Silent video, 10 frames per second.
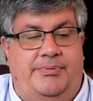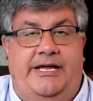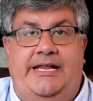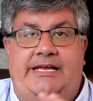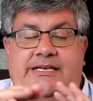
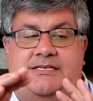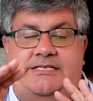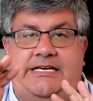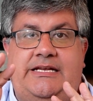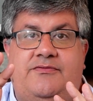it
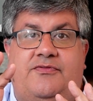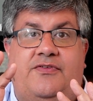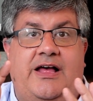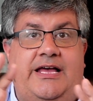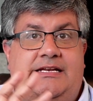did
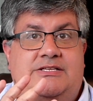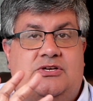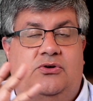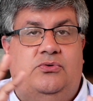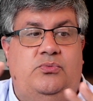find its
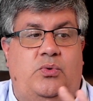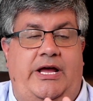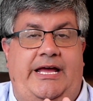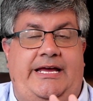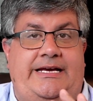own
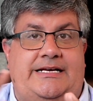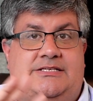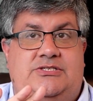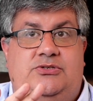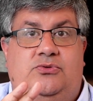way
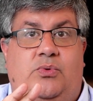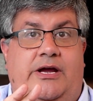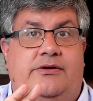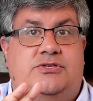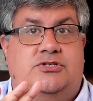as to
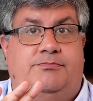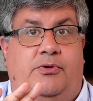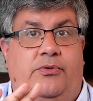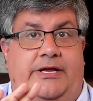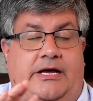where it should
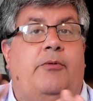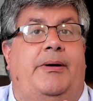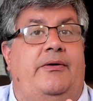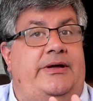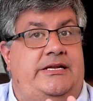point. Oh,
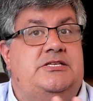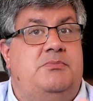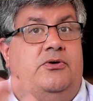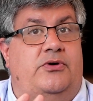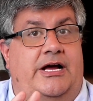by the way, it is
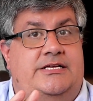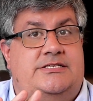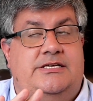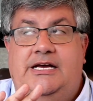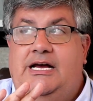
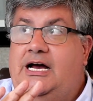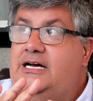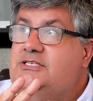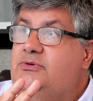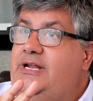motorized,
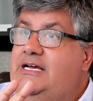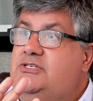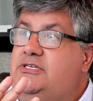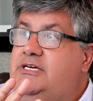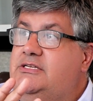so it
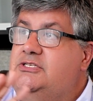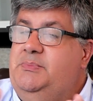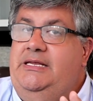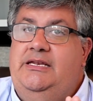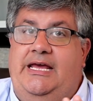actually can
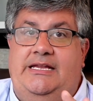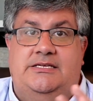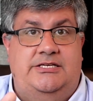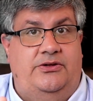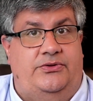spin
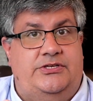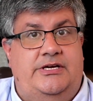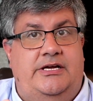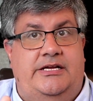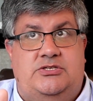and tilt,
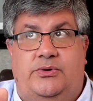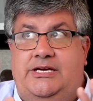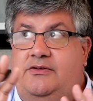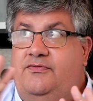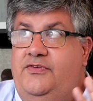so it
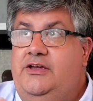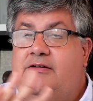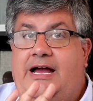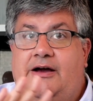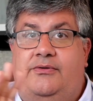can
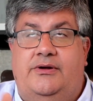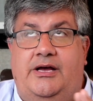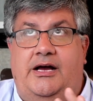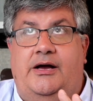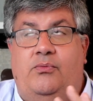figure out
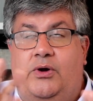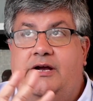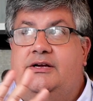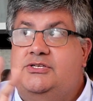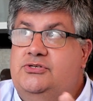
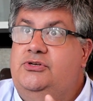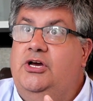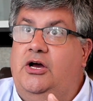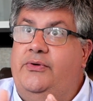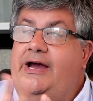where it should
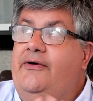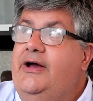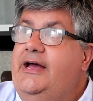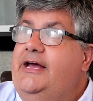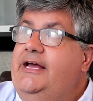go. Now,
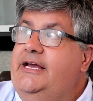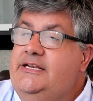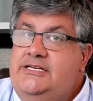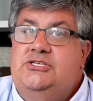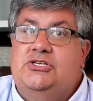
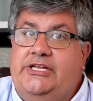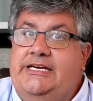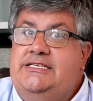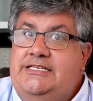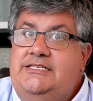initially,
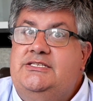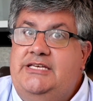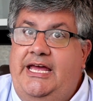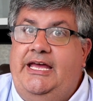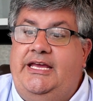it did
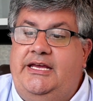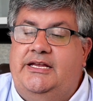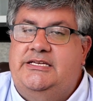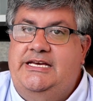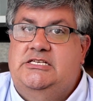say
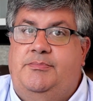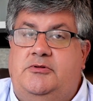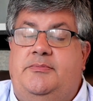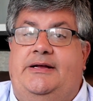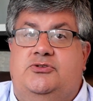it takes up to
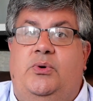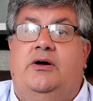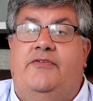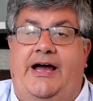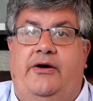about
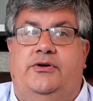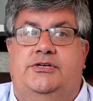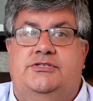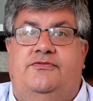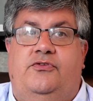12
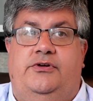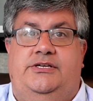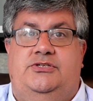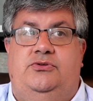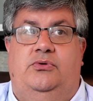hours for
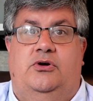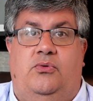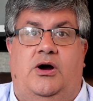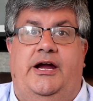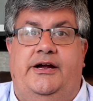it to
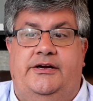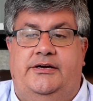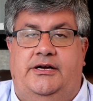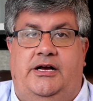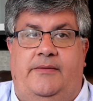
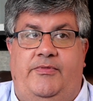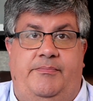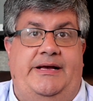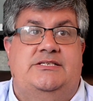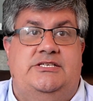acquire the
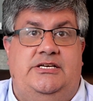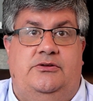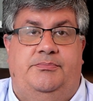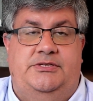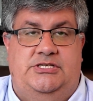best
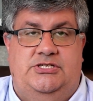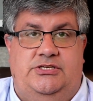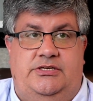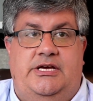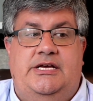signal
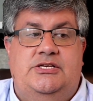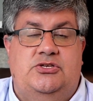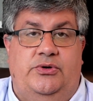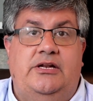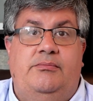position.
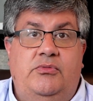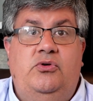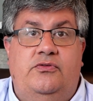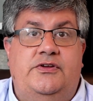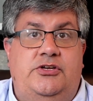So it'll
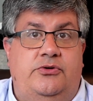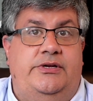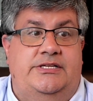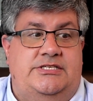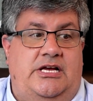move and do it
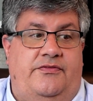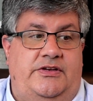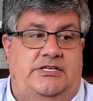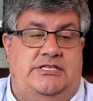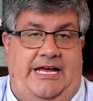itself.
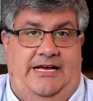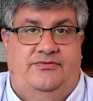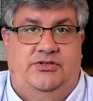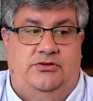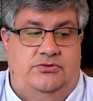It doesn't
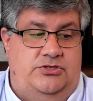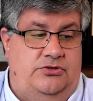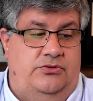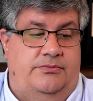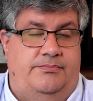have to use
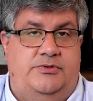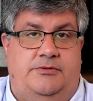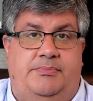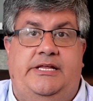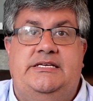you to
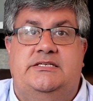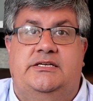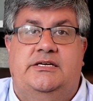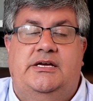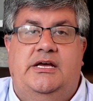place
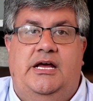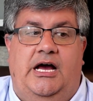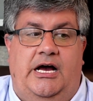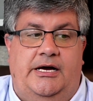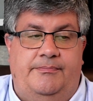it.
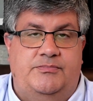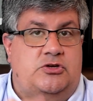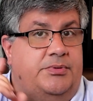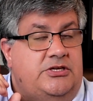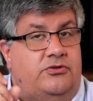
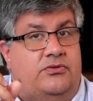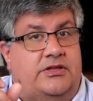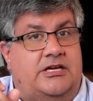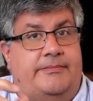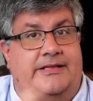So we do
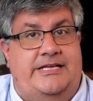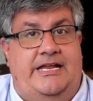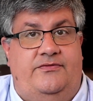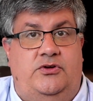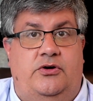thinking about
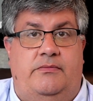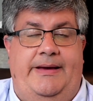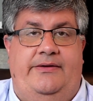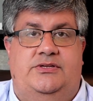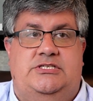that if you go to
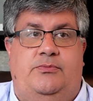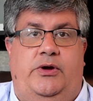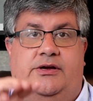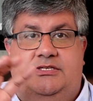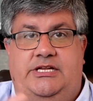mount it
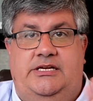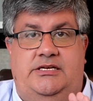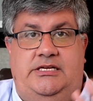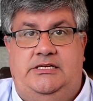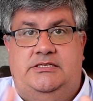somewhere, is that it
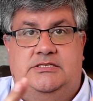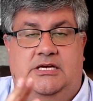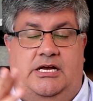needs